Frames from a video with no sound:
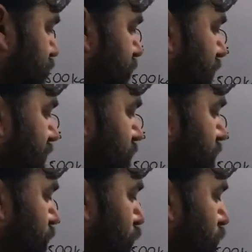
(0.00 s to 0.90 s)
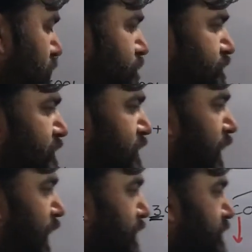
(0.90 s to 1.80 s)
we find out the mole.
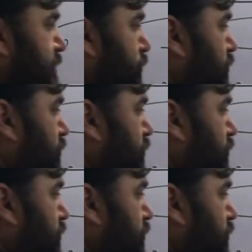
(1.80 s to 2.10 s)
Already mole